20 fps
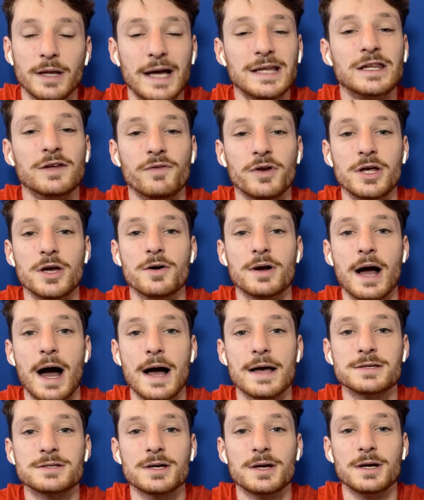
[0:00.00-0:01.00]
Like the video,
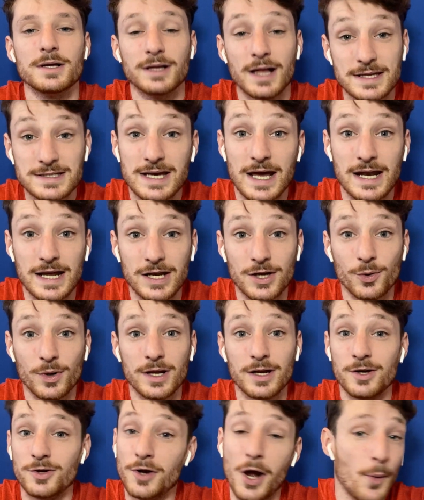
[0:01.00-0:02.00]
guys. Let's get into
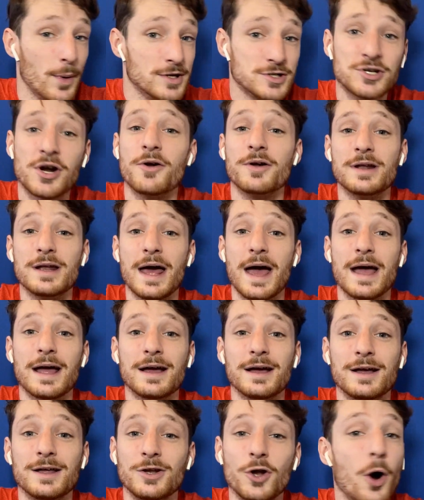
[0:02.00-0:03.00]
it. No intro
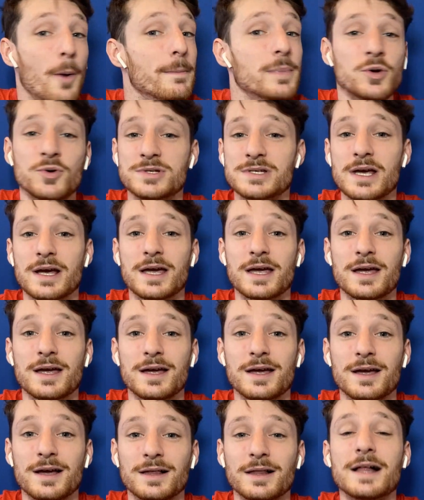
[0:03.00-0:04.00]
today, no music.
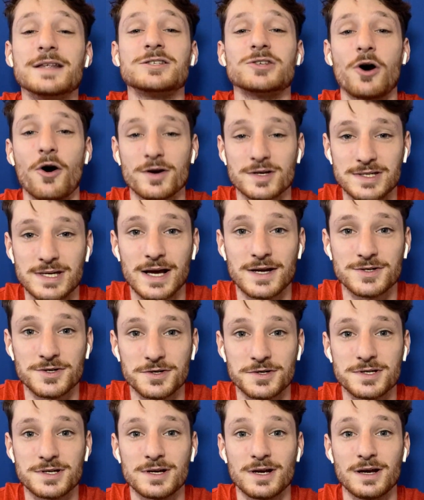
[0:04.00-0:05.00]
Let's talk
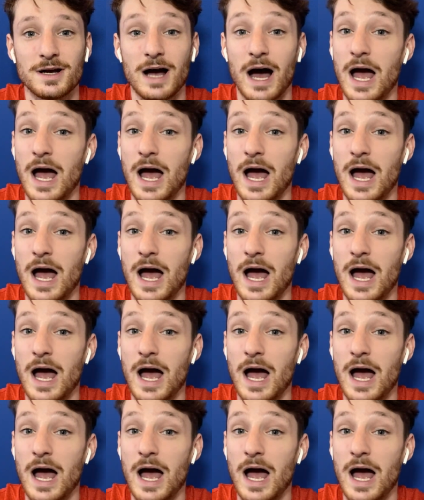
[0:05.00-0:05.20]
Sixers.